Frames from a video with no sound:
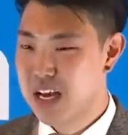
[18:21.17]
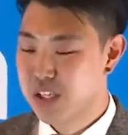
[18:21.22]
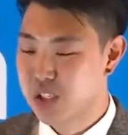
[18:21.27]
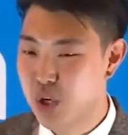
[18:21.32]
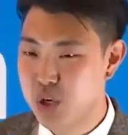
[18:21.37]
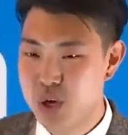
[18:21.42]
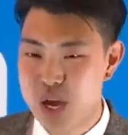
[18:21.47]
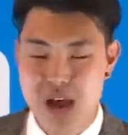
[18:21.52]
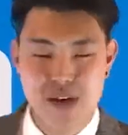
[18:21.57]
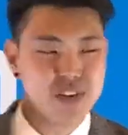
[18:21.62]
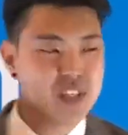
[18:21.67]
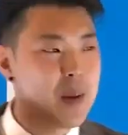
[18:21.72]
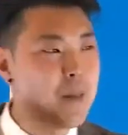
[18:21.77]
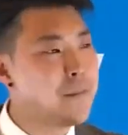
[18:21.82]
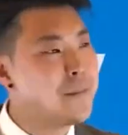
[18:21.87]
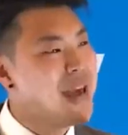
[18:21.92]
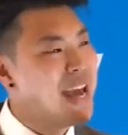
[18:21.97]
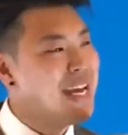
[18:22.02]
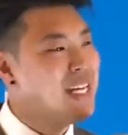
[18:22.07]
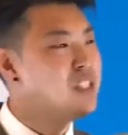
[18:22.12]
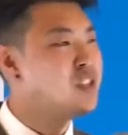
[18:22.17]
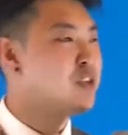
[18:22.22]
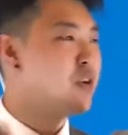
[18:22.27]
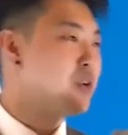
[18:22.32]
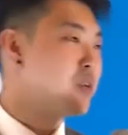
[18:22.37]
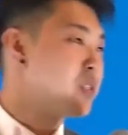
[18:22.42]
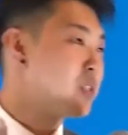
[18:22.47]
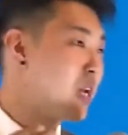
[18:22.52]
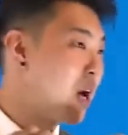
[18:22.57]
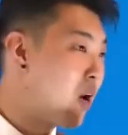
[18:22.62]
So you have to pace
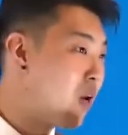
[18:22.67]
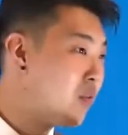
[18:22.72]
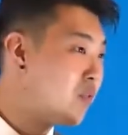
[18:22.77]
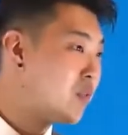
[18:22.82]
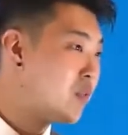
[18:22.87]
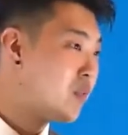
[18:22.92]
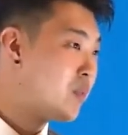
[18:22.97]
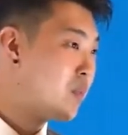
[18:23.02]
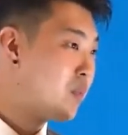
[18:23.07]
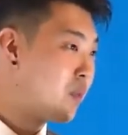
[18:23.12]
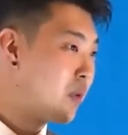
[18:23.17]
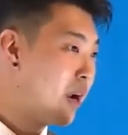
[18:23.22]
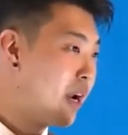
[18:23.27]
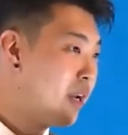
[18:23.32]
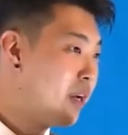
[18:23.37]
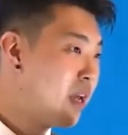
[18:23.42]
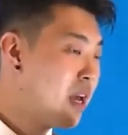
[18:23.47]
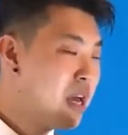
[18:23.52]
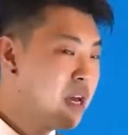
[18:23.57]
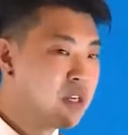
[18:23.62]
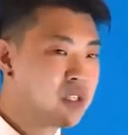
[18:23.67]
yourself, right?